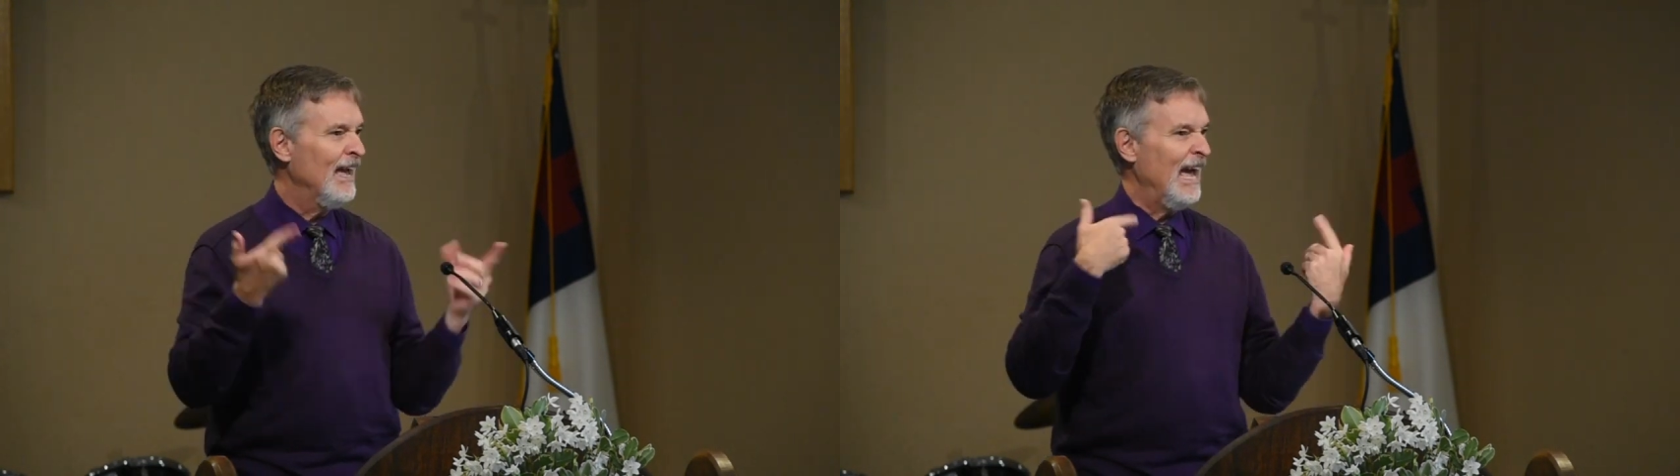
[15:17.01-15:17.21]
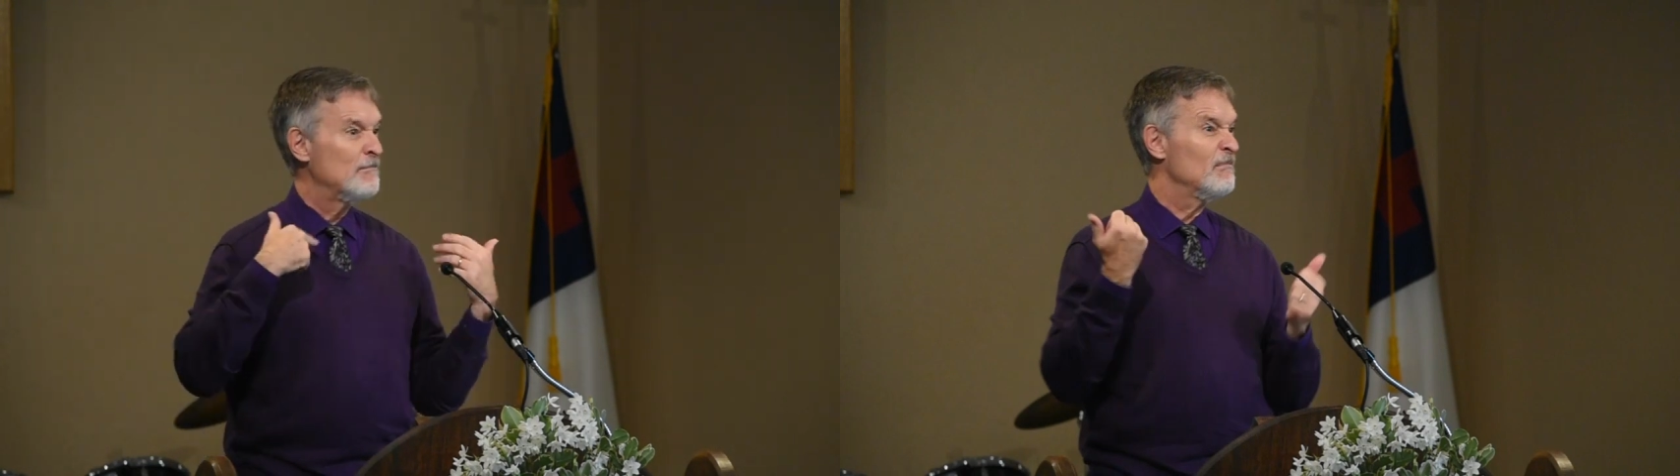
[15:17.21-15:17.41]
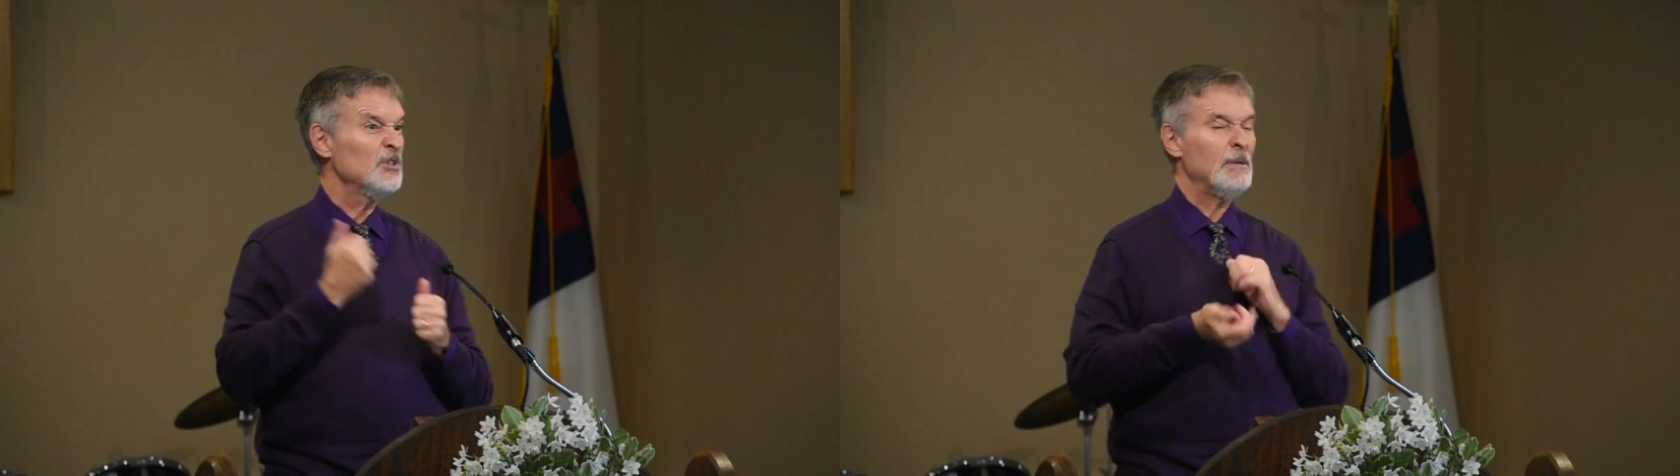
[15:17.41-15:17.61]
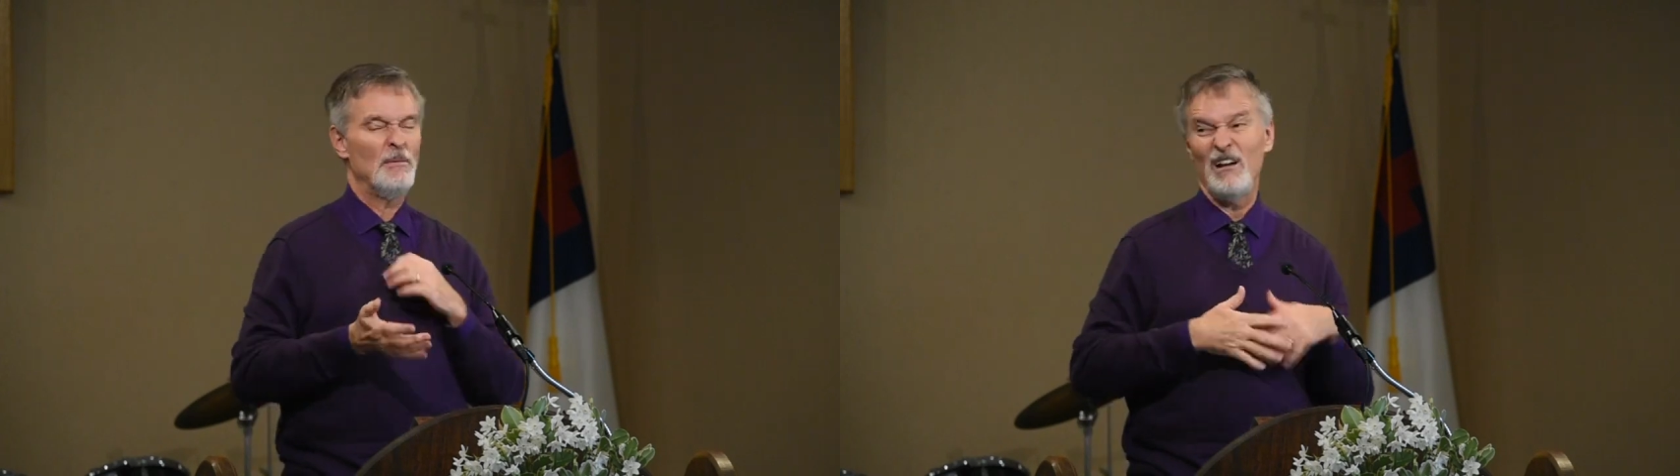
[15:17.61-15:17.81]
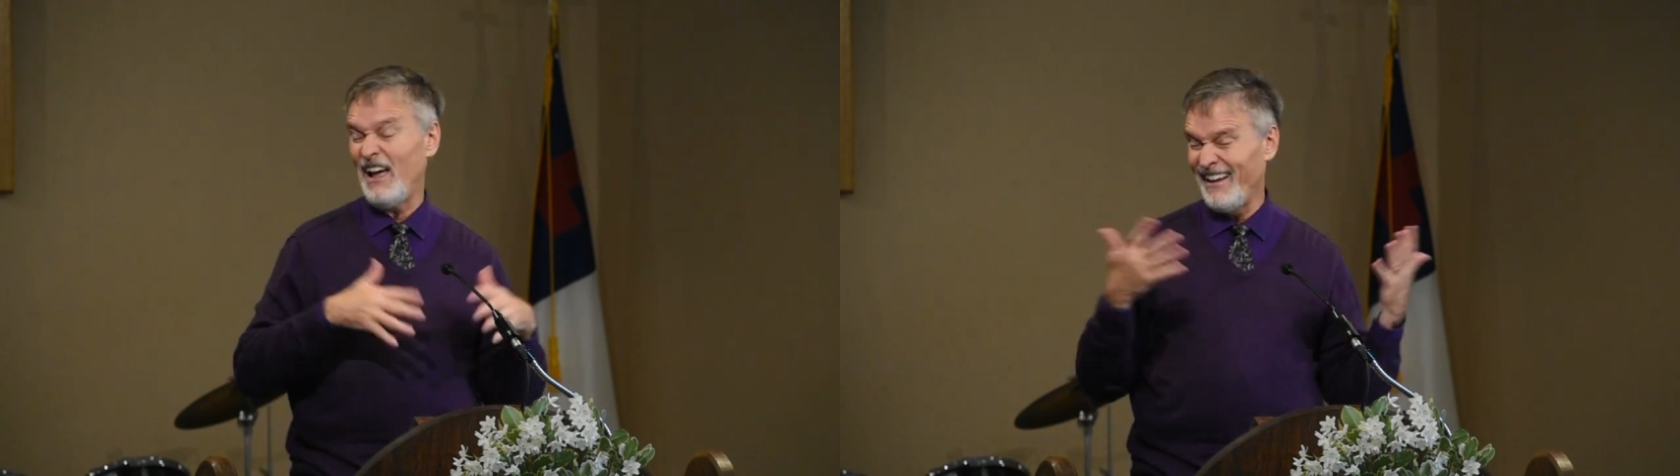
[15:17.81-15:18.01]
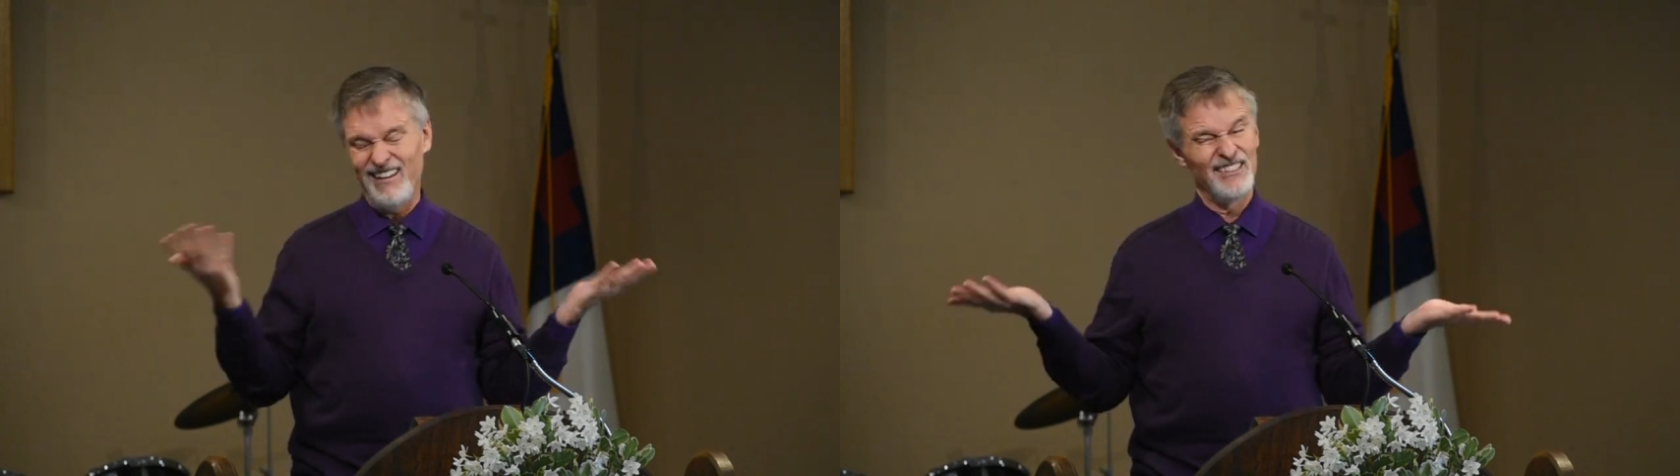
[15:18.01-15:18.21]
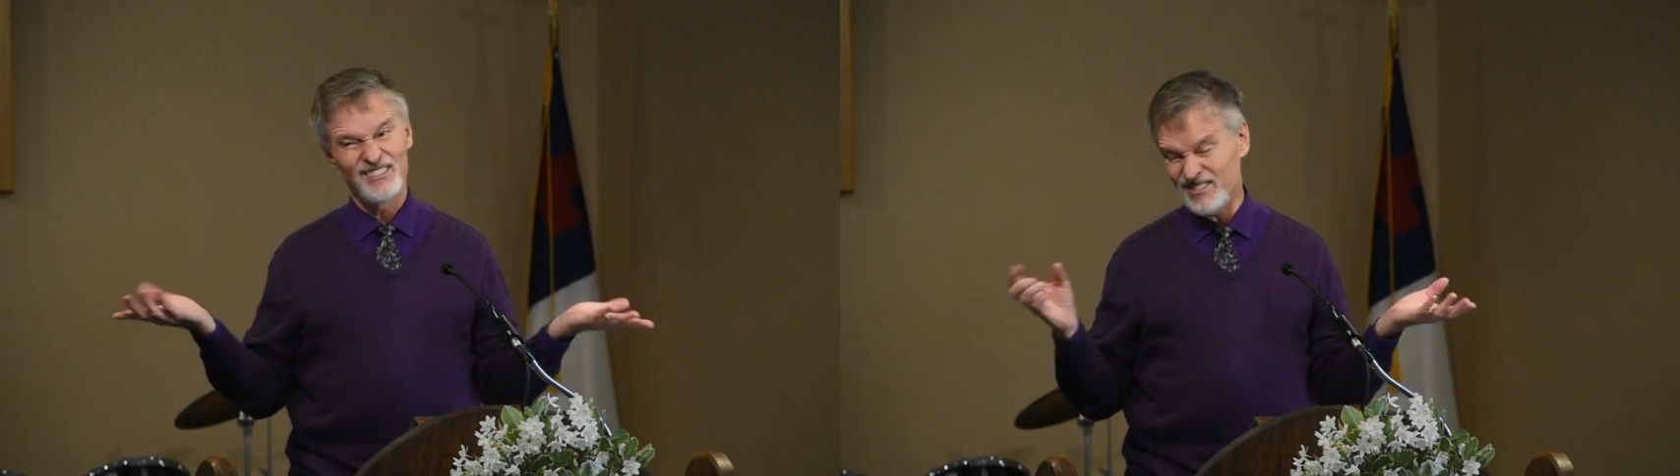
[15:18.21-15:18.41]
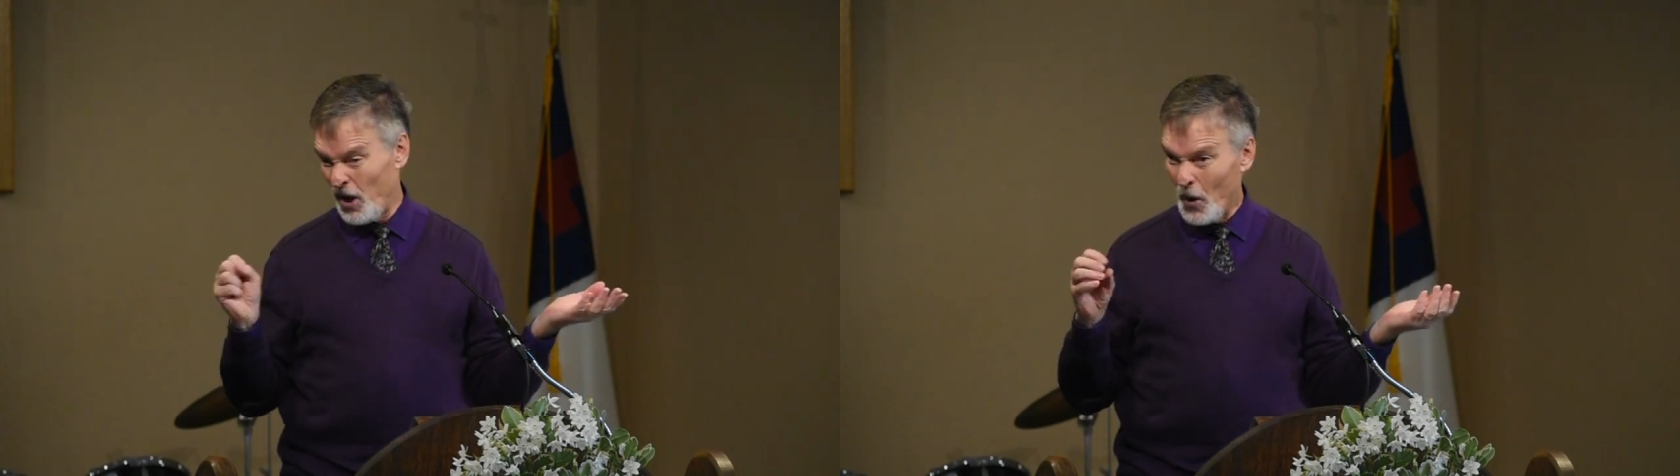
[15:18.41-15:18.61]
And most people are like,
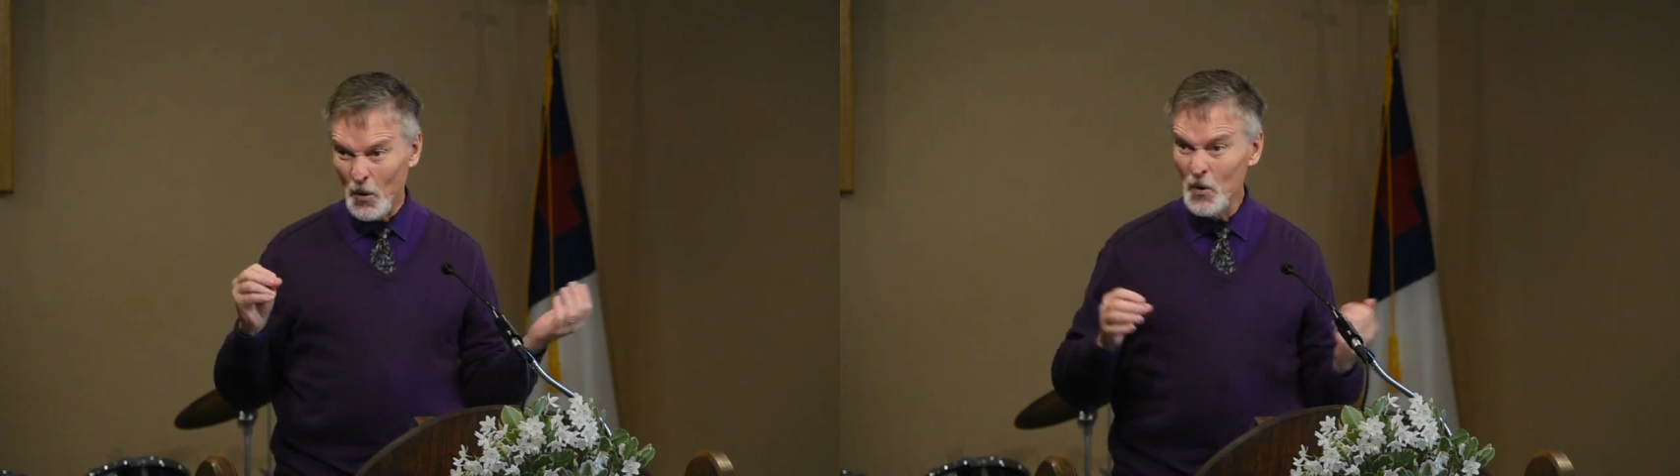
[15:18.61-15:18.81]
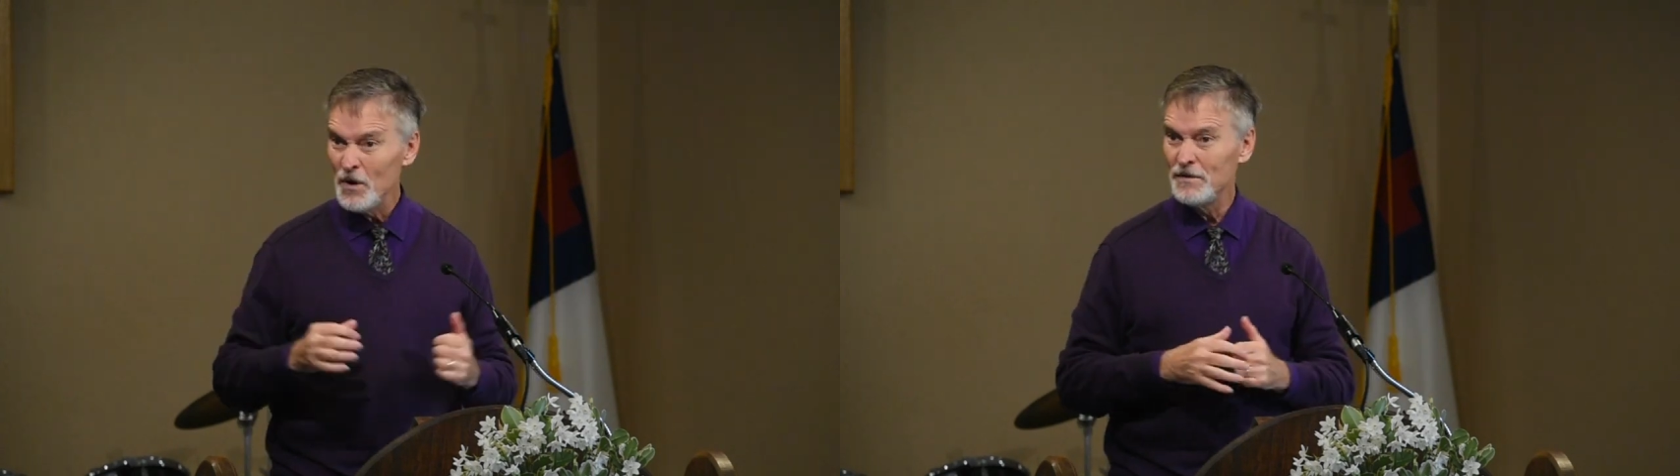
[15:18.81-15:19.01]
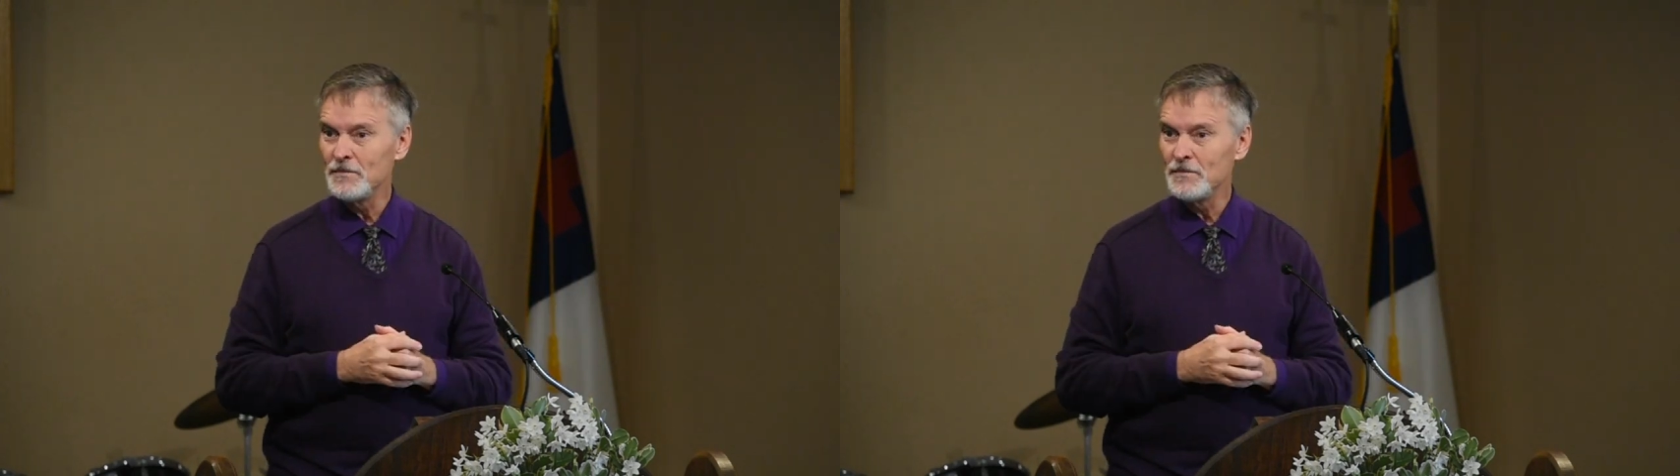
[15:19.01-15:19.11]
so?